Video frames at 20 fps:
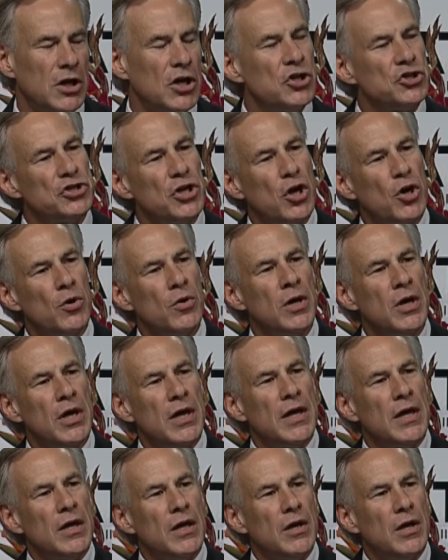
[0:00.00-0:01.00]
So
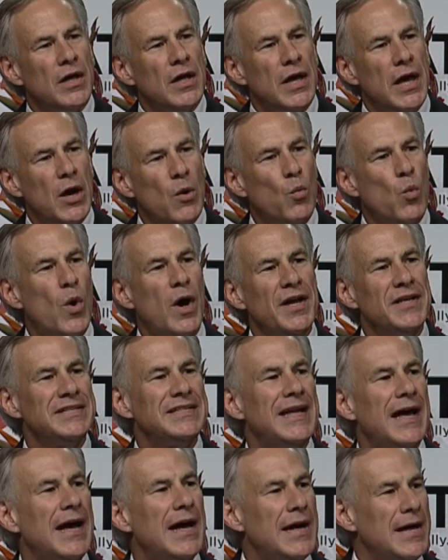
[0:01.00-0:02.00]
at one
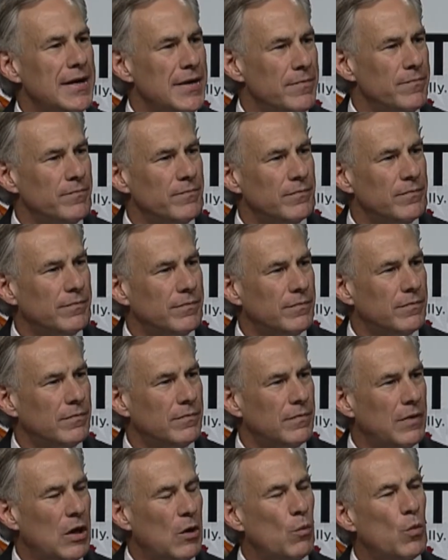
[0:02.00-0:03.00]
time,
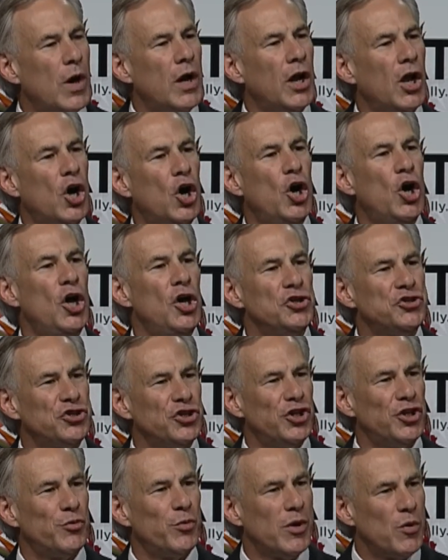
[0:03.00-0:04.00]
while all
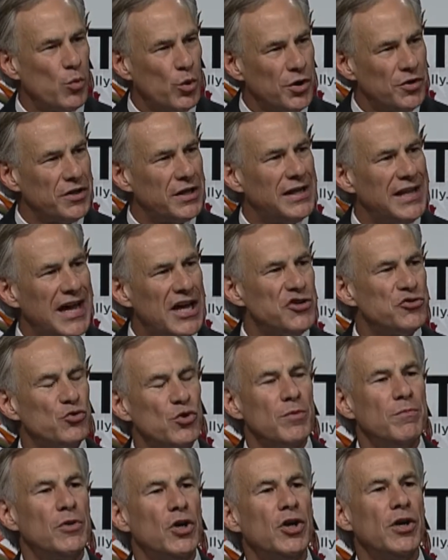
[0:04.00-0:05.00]
children were in the
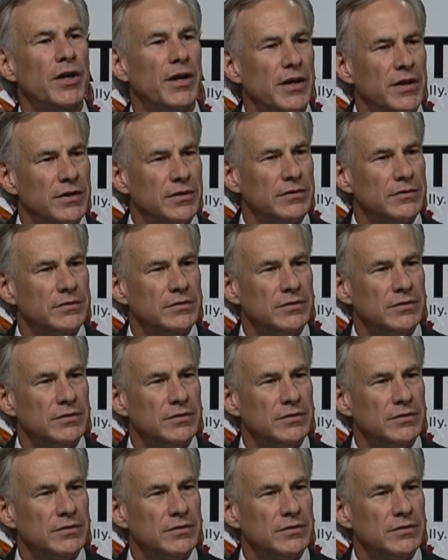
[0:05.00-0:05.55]
classroom learning,